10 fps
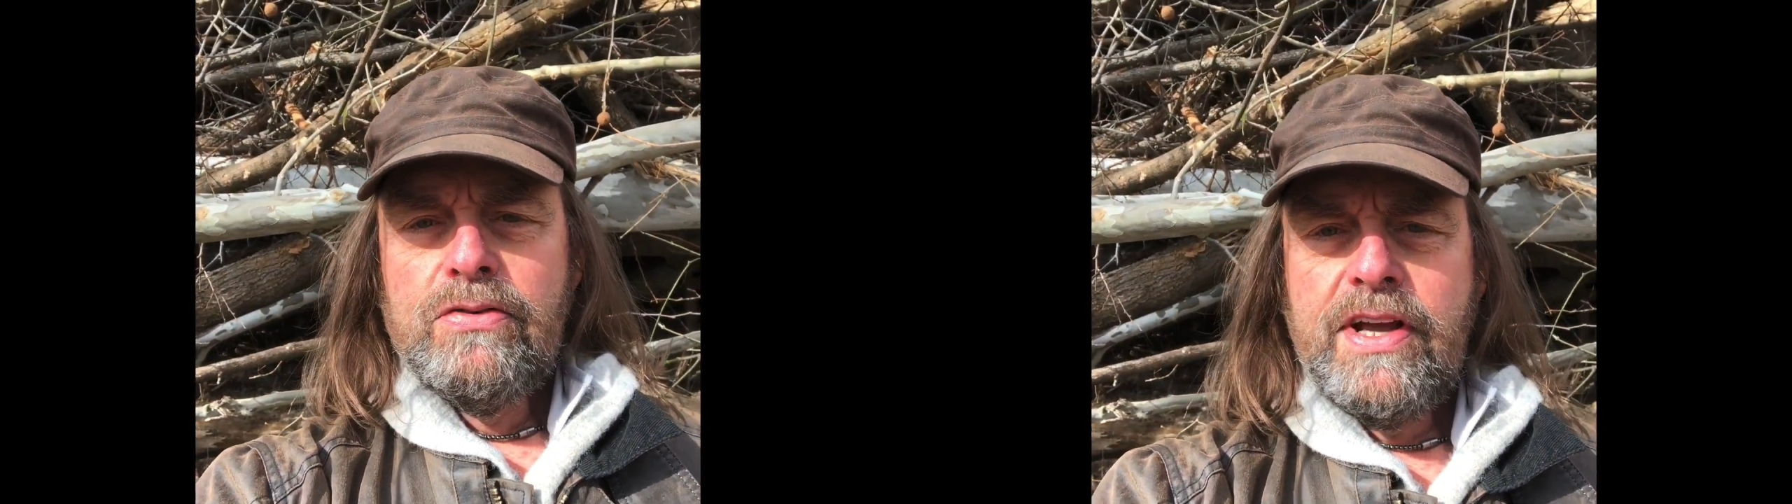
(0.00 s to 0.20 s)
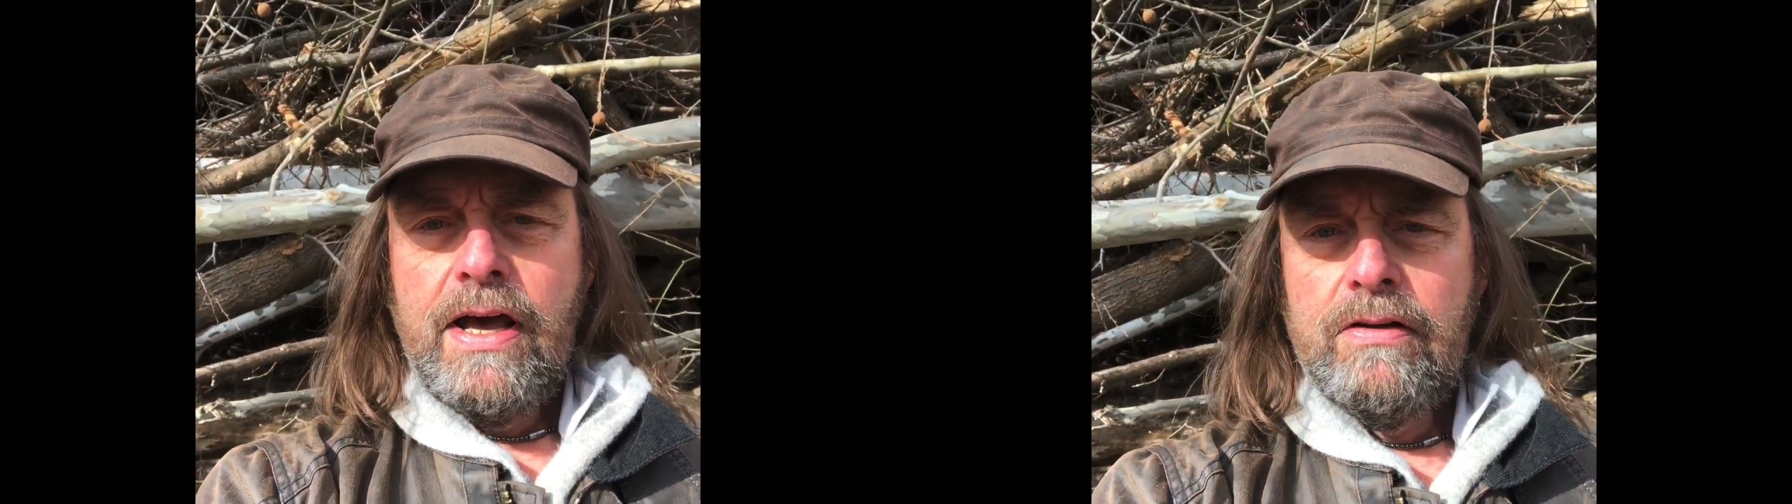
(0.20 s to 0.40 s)

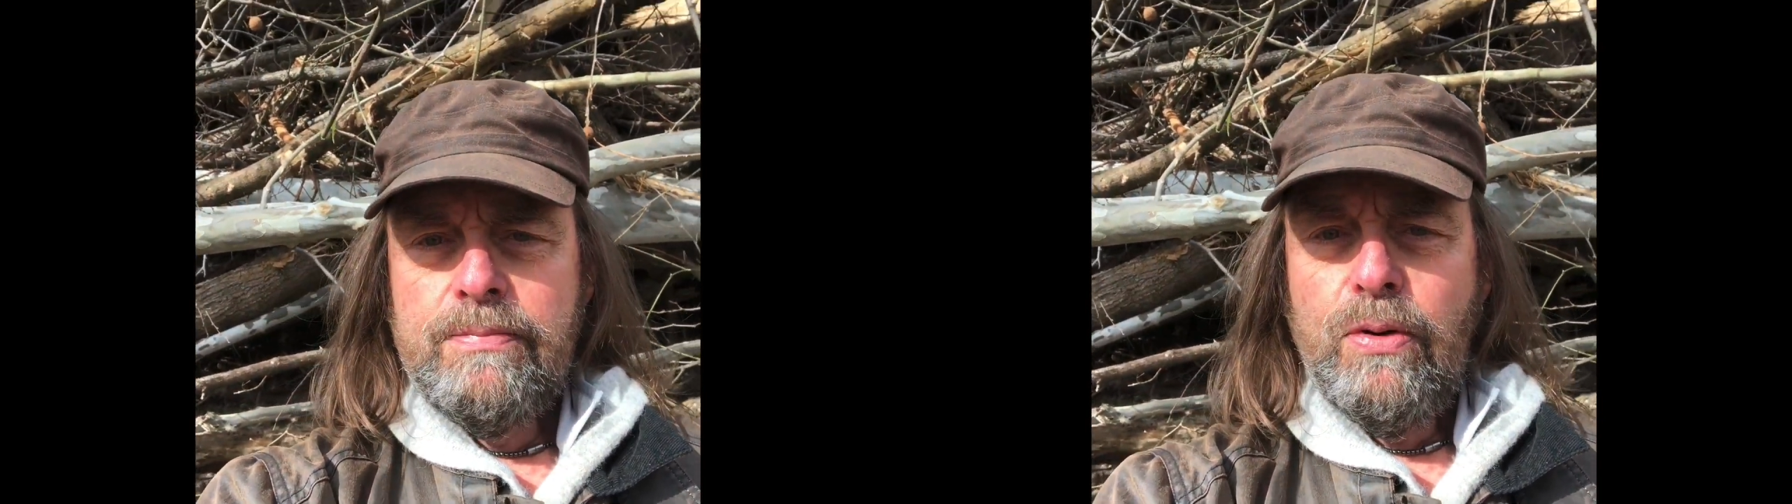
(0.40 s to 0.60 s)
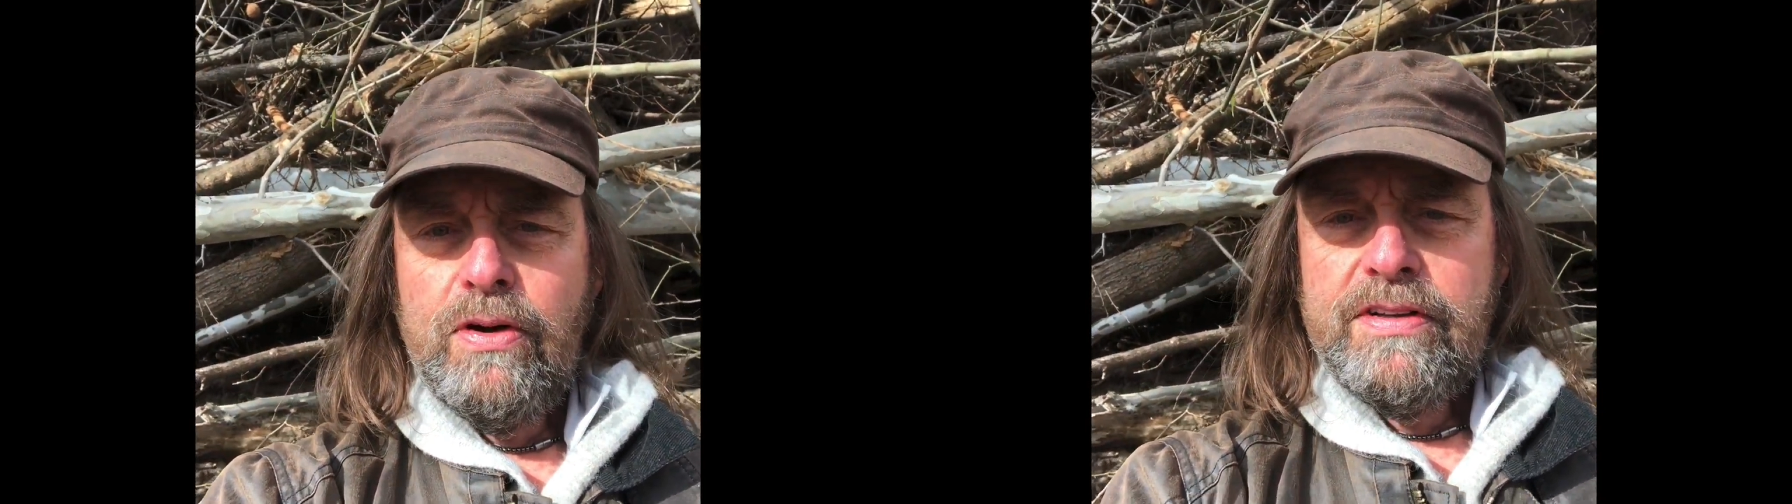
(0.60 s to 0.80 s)
Scouts,
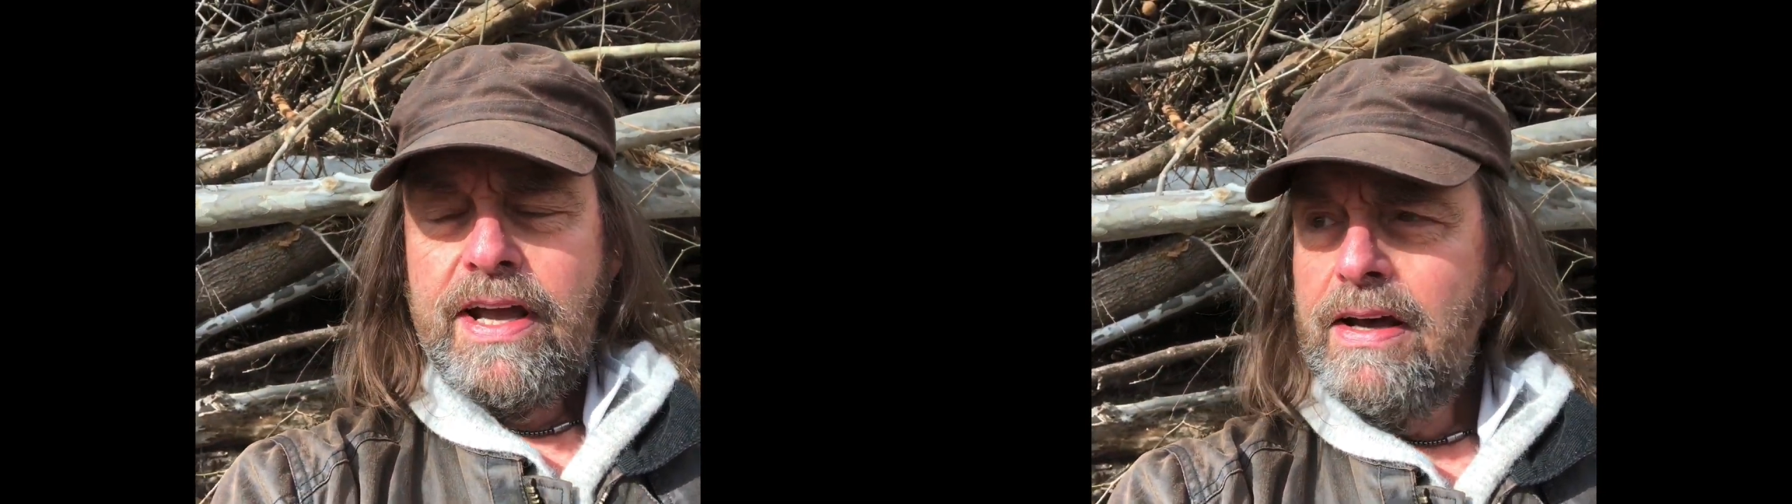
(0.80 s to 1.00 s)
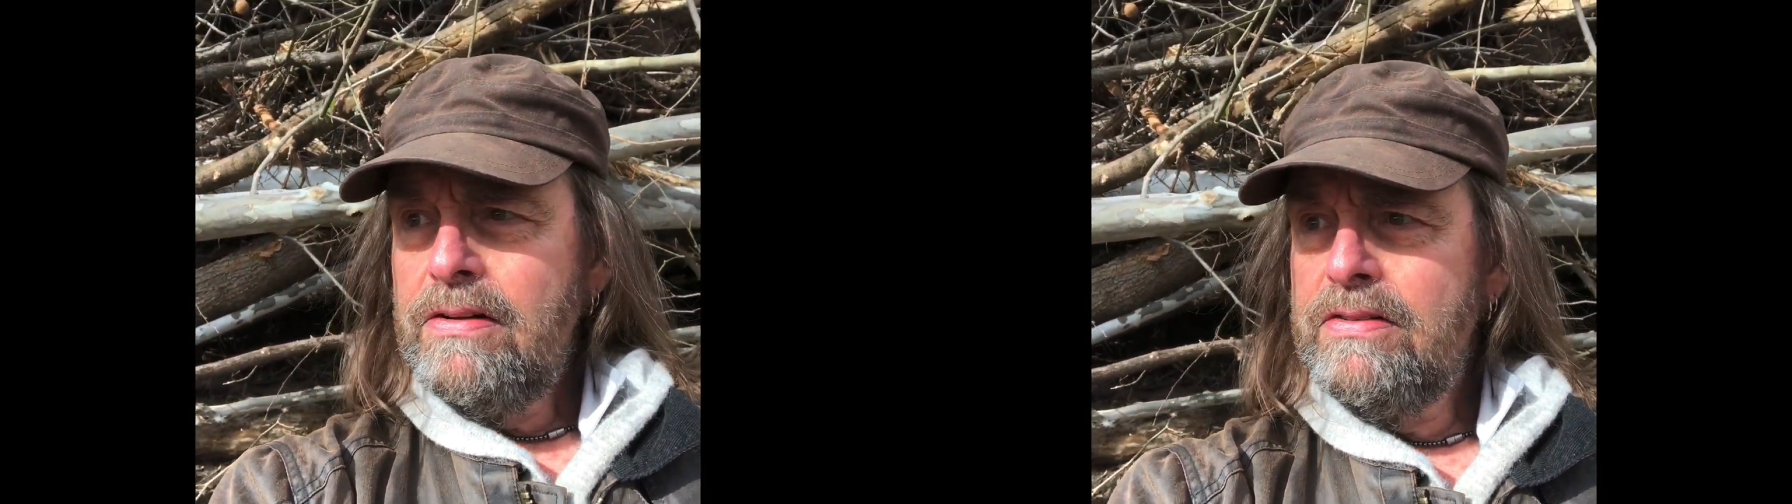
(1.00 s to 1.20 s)
Boy
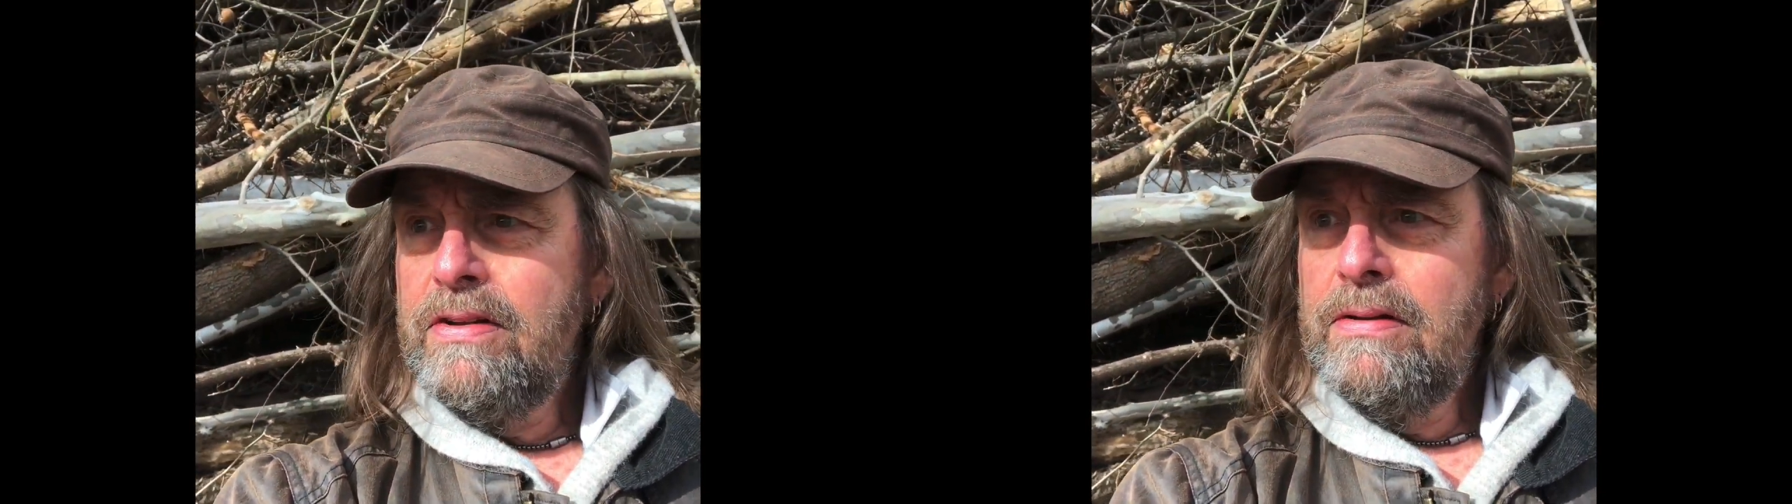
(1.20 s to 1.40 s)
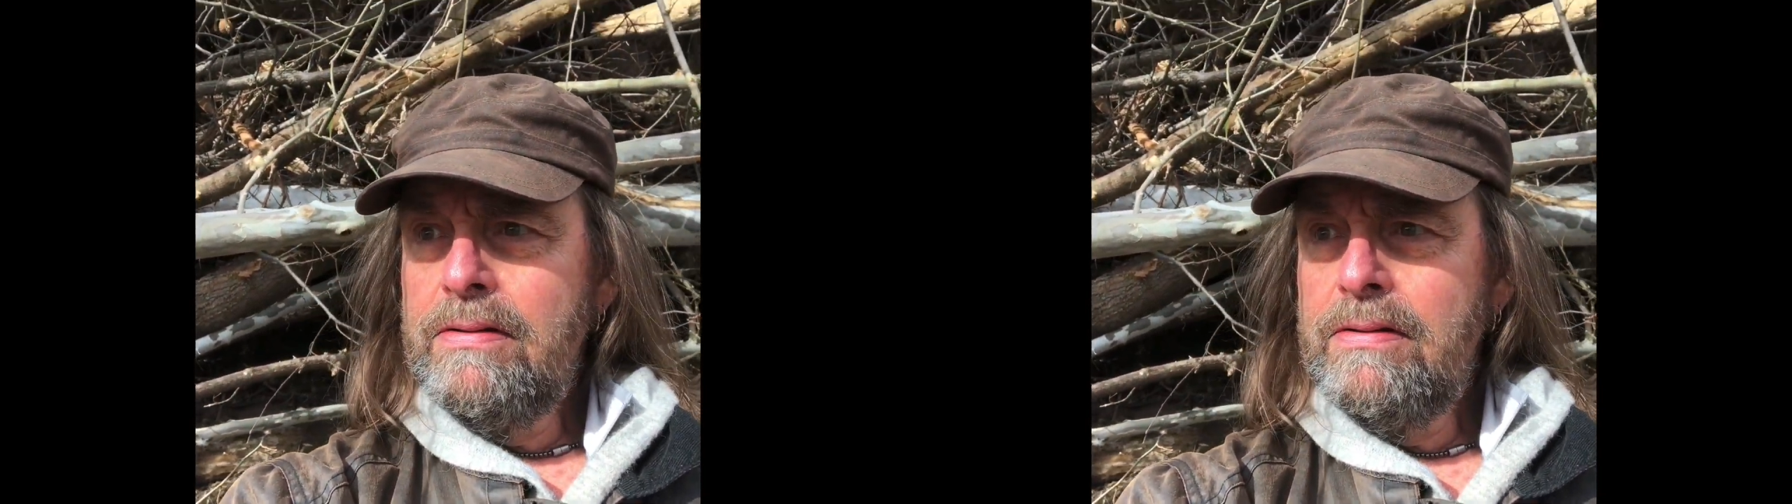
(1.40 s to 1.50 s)
Scouts,